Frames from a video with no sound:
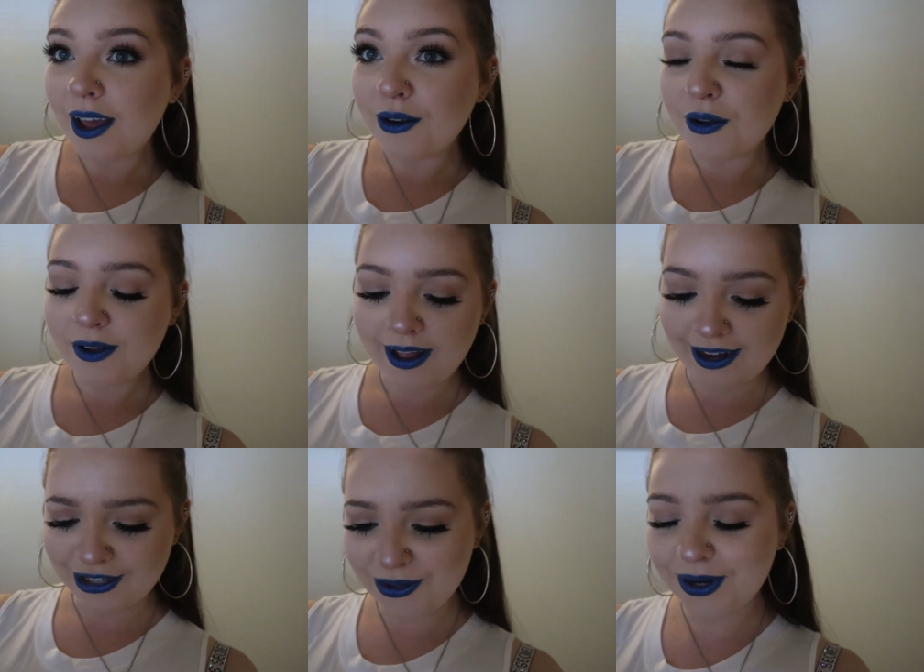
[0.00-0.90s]
I don't know if he'll
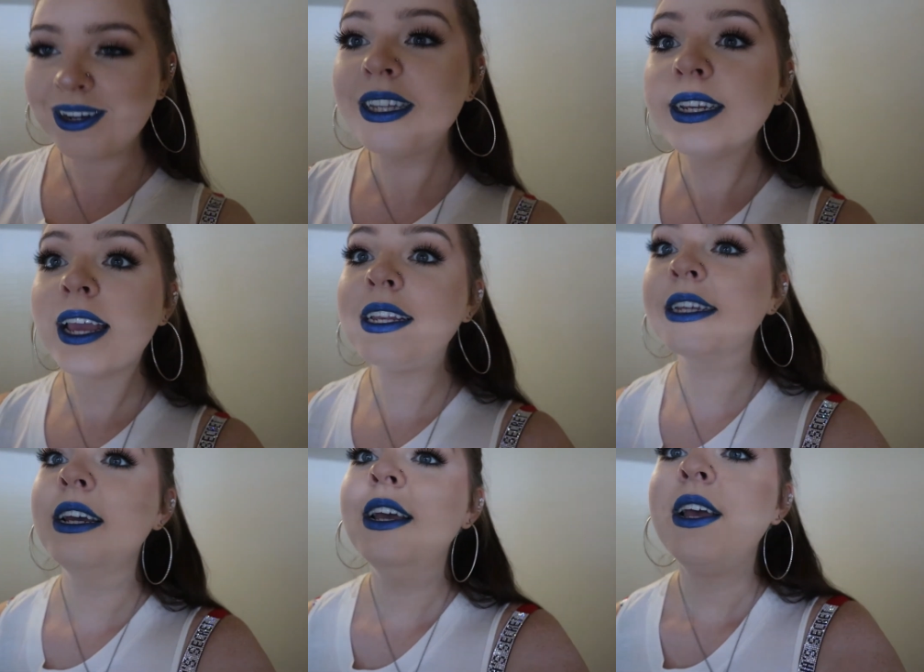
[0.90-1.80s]
actually wear it
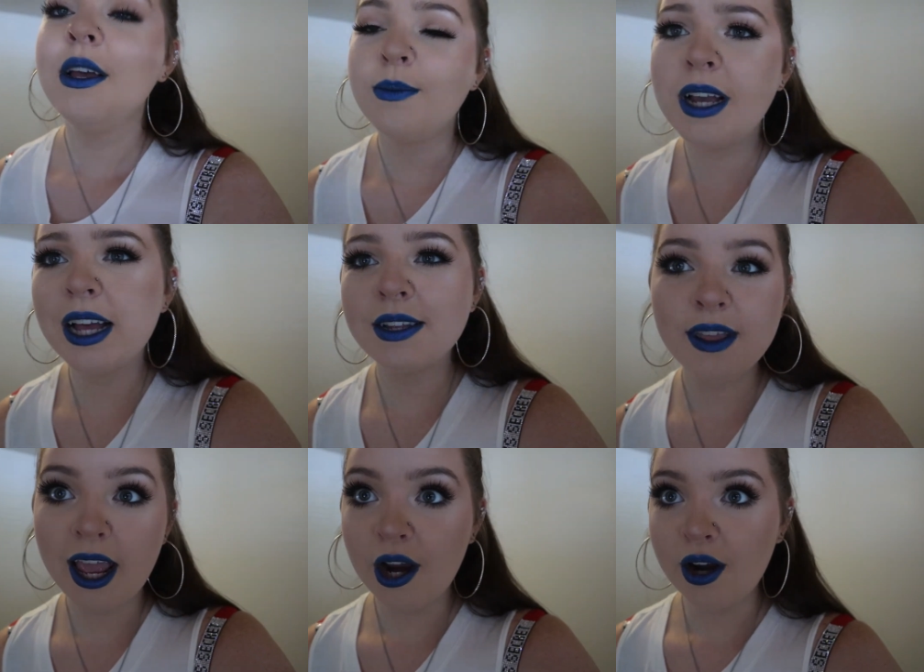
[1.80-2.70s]
tonight because
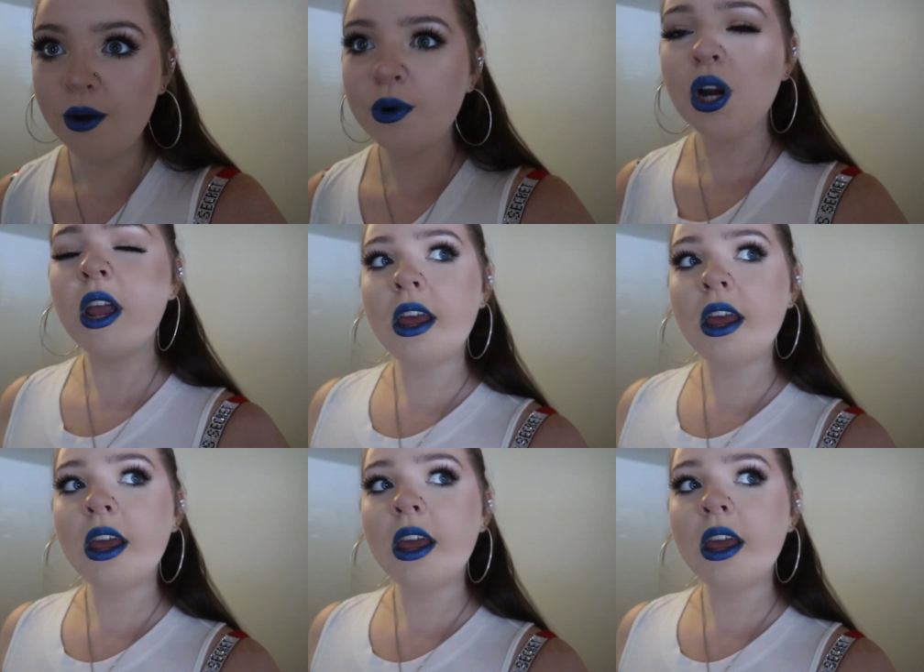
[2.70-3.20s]
of the area we're